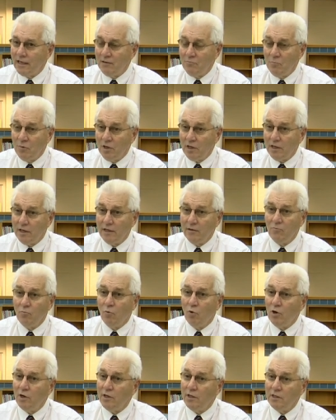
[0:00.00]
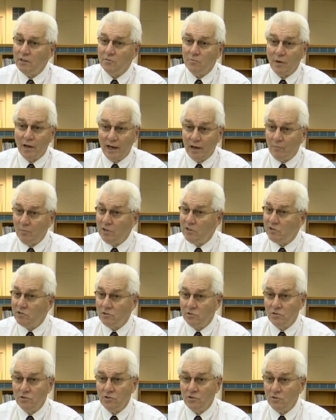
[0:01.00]
gain money, and one is by how many
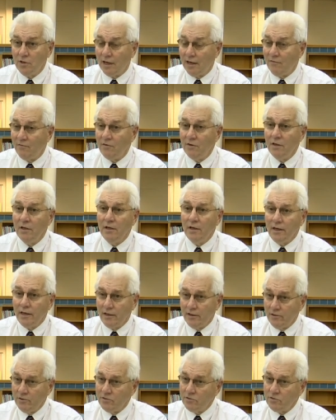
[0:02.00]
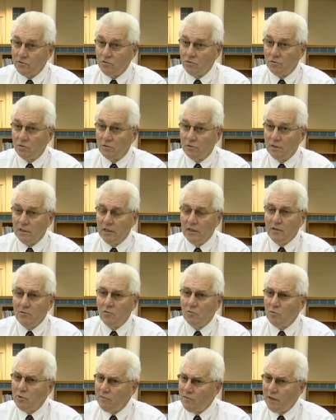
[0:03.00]
students you have in your school.
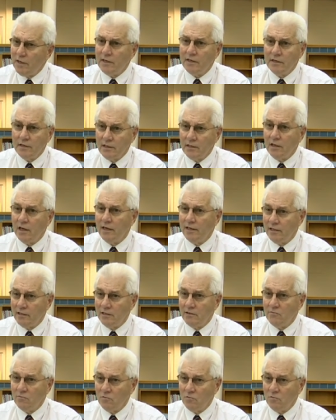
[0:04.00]
Well, we've had a declining